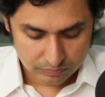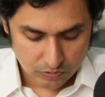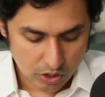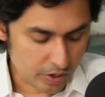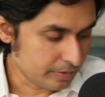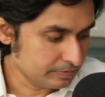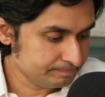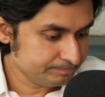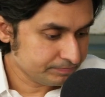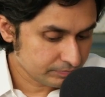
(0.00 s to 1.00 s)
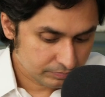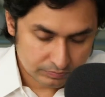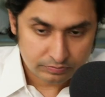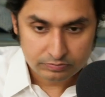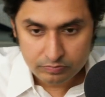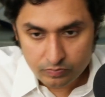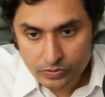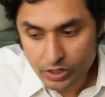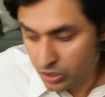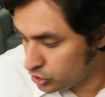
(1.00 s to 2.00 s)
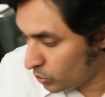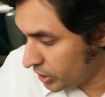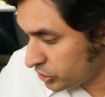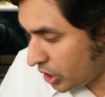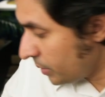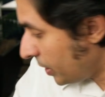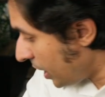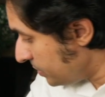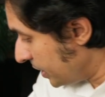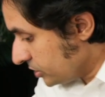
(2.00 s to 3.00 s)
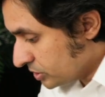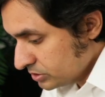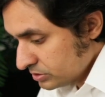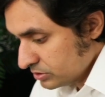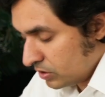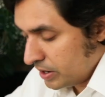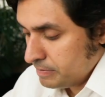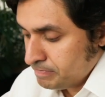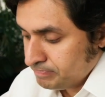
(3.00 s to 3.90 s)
Okay. So we're going to talk about IBS. All right.